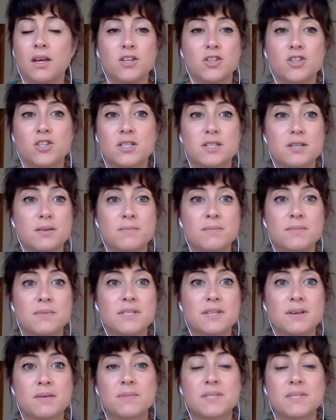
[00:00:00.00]
just
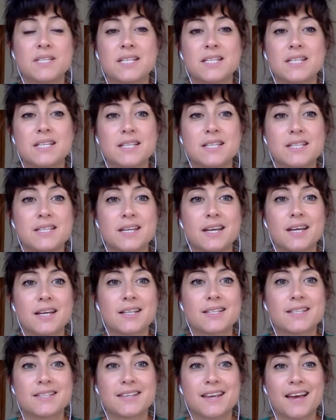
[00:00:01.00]
some
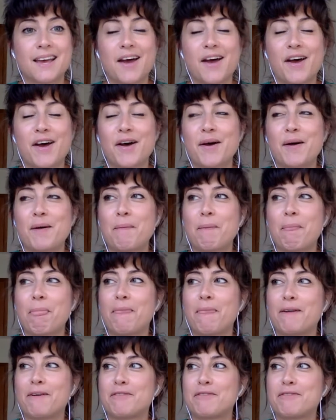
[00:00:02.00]
statistics
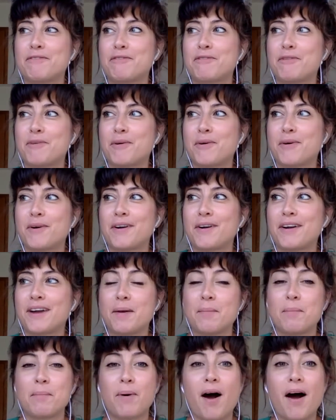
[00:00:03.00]
for
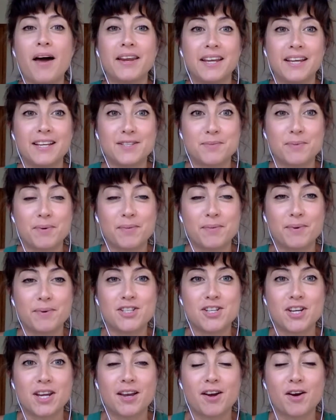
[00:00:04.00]
EMBODY, because we're
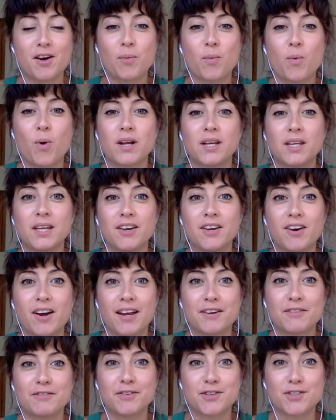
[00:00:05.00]
reaching our 1-year
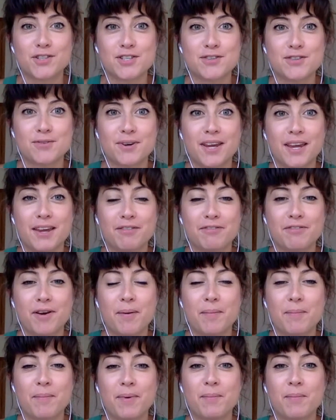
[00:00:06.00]
anniversary
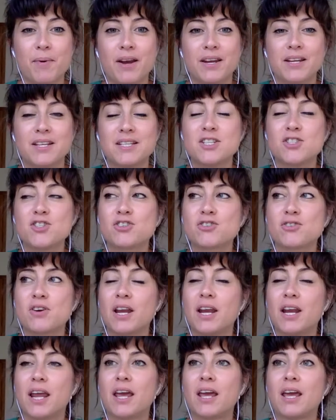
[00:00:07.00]
from EMBODY teacher
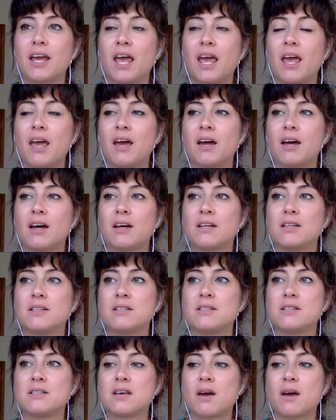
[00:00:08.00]
training, and